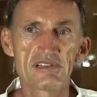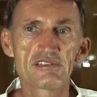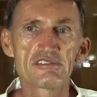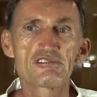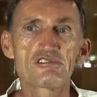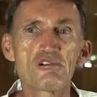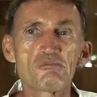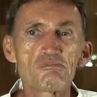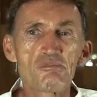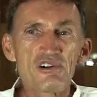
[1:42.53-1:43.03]

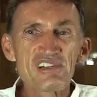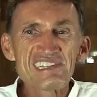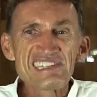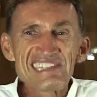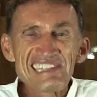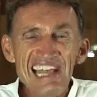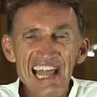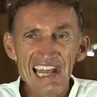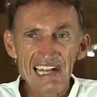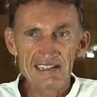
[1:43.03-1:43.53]
to
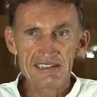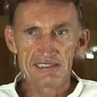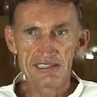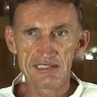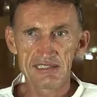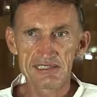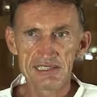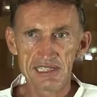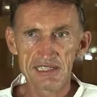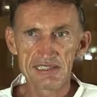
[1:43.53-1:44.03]
protect
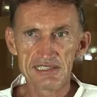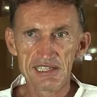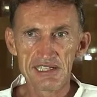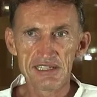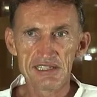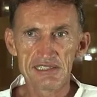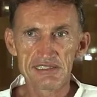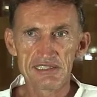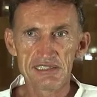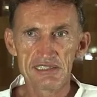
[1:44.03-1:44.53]
his
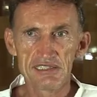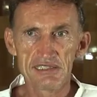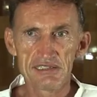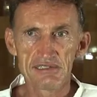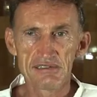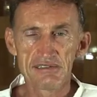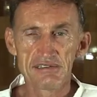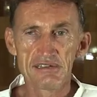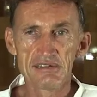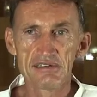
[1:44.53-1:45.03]
integrity
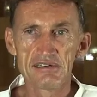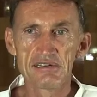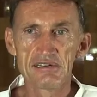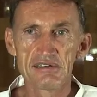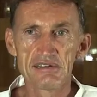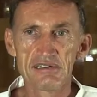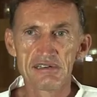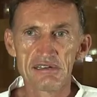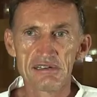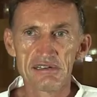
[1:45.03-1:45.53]

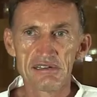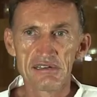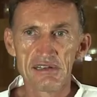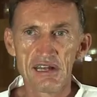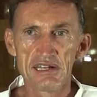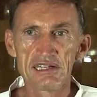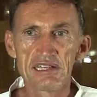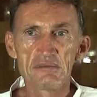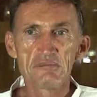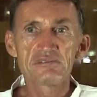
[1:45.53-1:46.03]

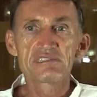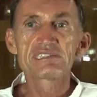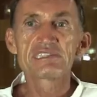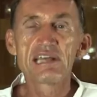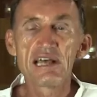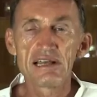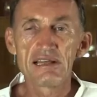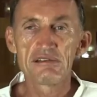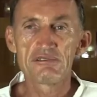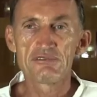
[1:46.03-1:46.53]
and
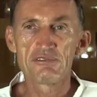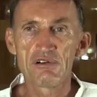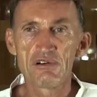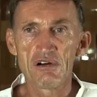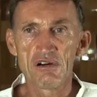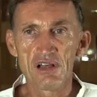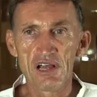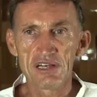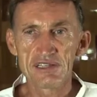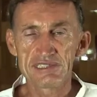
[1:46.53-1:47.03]
himself or
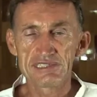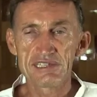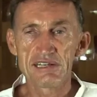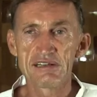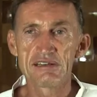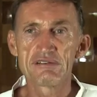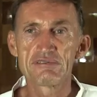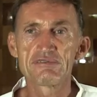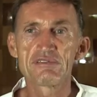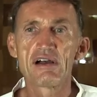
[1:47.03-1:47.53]

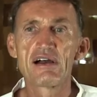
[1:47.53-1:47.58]
herself.